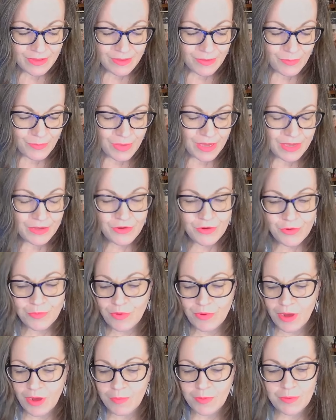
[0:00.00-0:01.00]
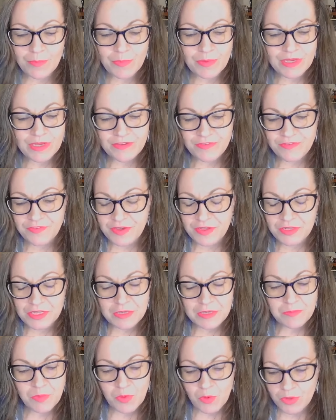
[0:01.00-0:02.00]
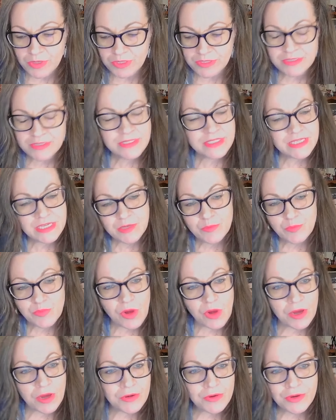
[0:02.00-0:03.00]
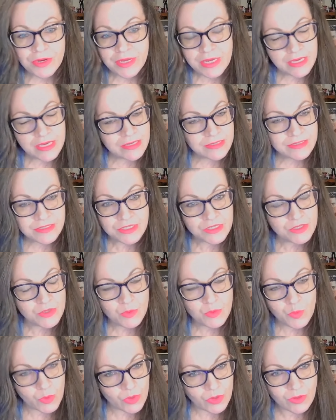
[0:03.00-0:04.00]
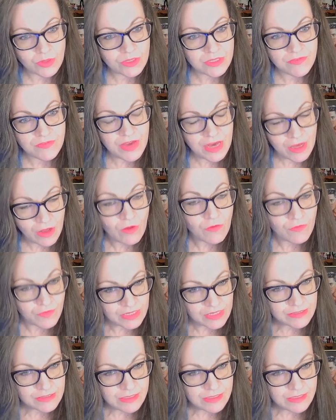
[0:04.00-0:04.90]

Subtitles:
made her probably feel important and brought her into the world of Elvis.